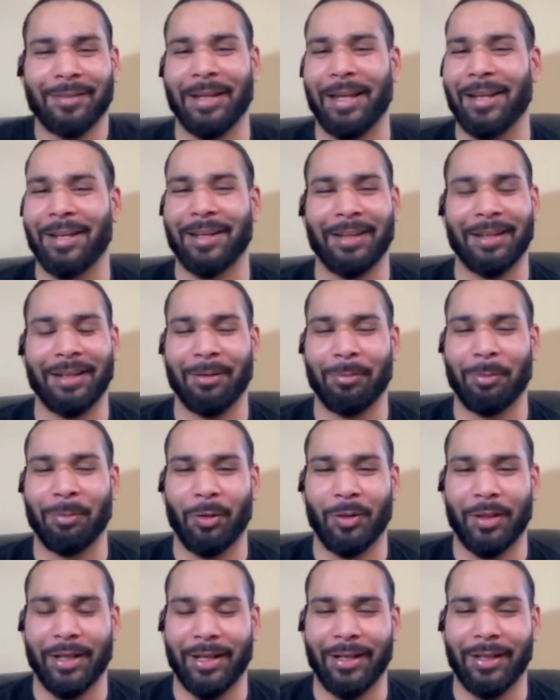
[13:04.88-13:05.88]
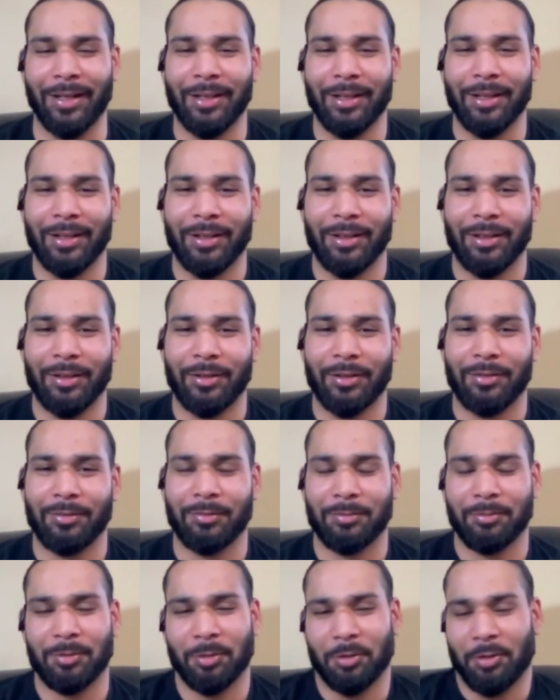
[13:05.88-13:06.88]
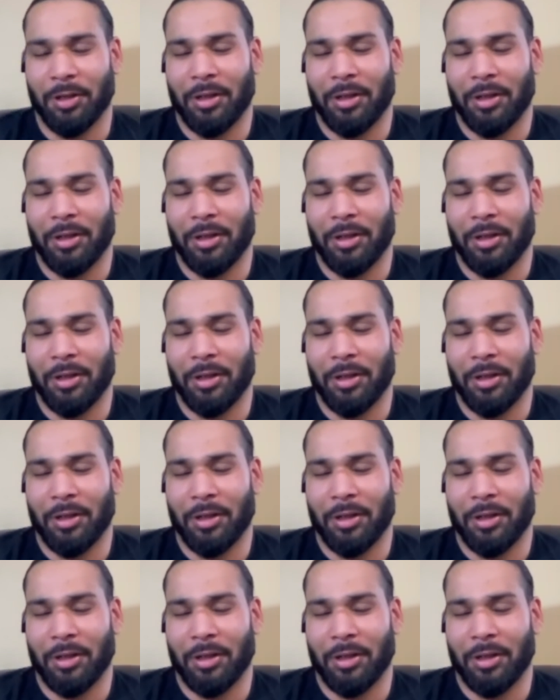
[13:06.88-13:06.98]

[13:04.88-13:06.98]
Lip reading: anything about that because I